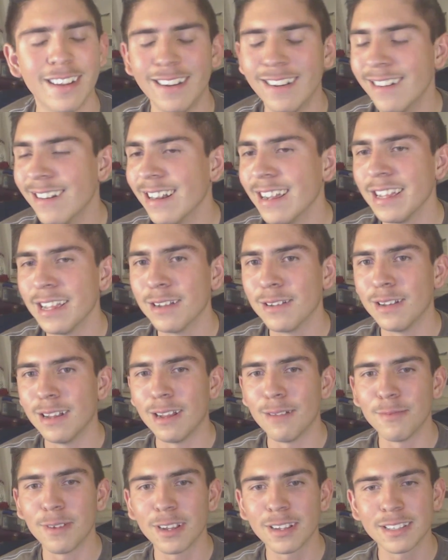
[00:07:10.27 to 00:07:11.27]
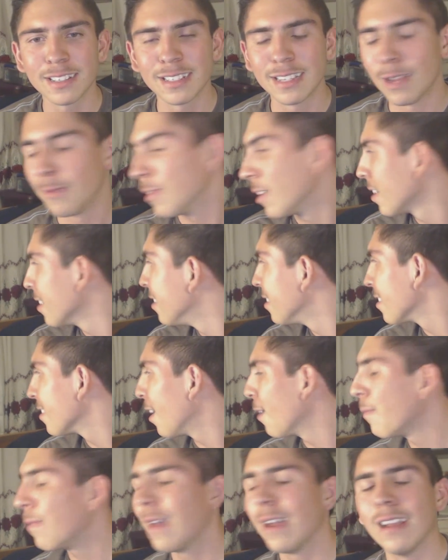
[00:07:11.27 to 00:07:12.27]
Alright, I'm not gonna
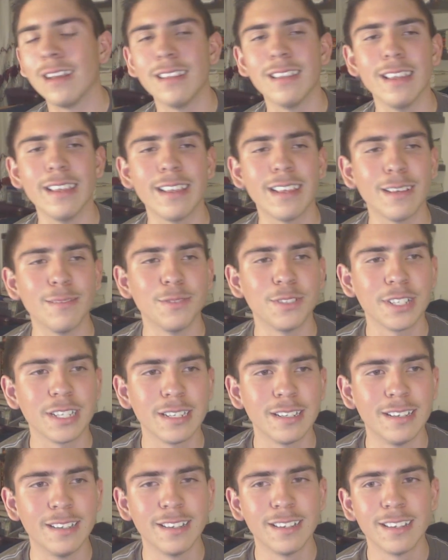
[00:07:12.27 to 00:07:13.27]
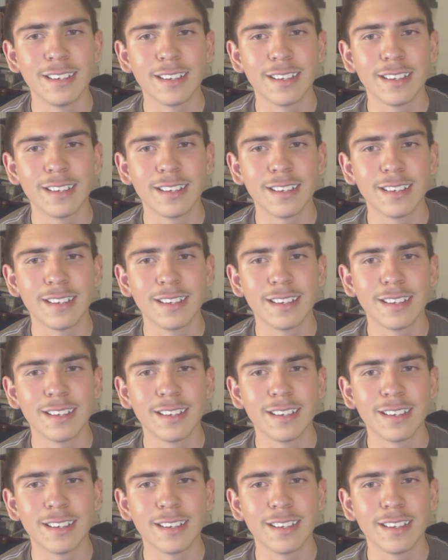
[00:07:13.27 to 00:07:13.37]
stop that. I'm just gonna.